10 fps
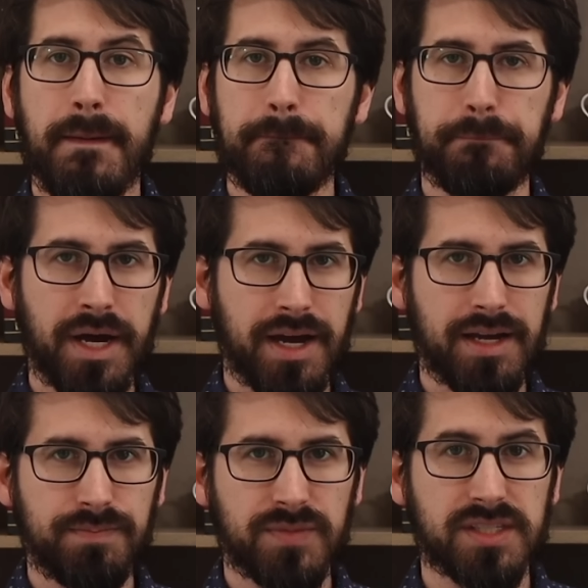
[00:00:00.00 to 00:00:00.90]

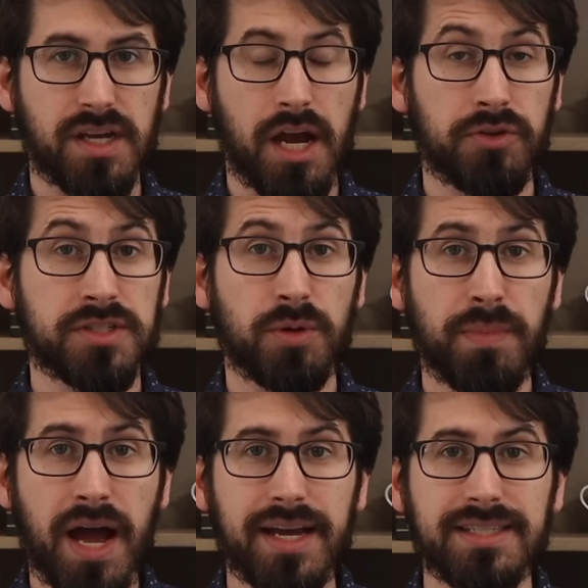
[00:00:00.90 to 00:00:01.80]
but scholars
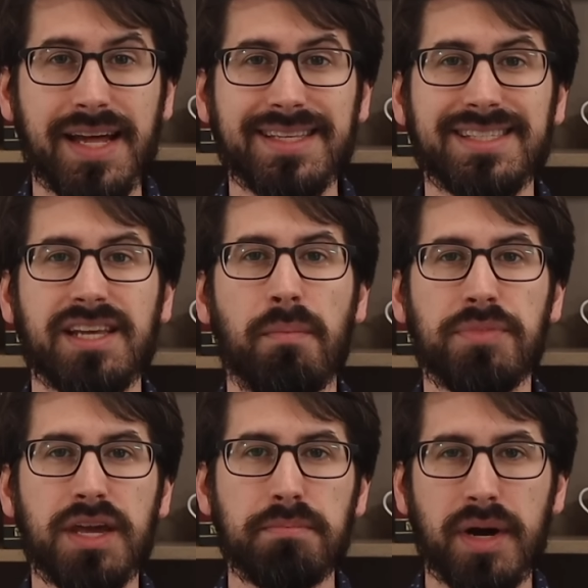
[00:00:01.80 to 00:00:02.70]
surmise that
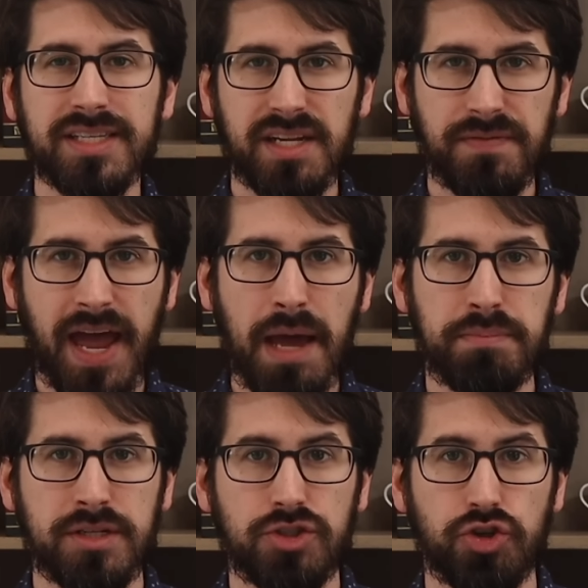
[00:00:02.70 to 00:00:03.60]
something must have
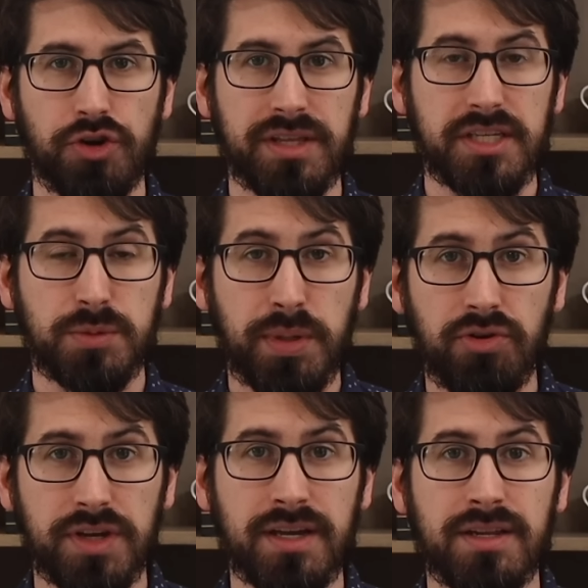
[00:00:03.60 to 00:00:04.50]
happened during this
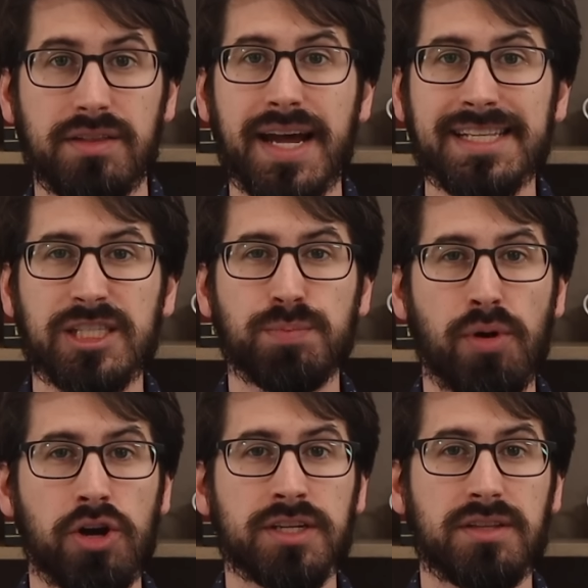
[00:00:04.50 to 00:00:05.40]
period that
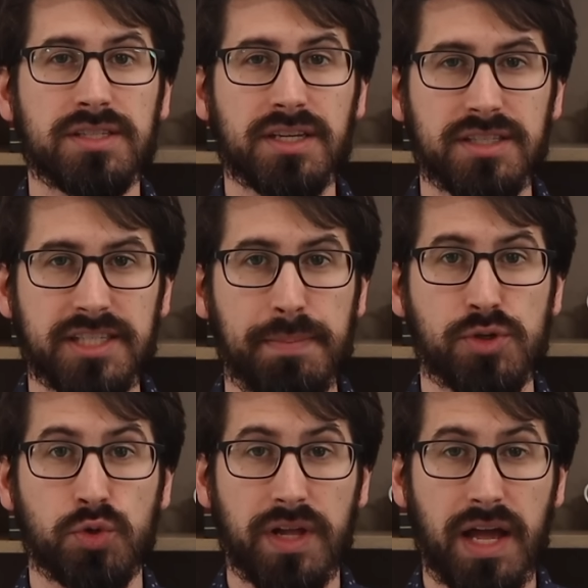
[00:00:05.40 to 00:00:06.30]
sparked this conceptual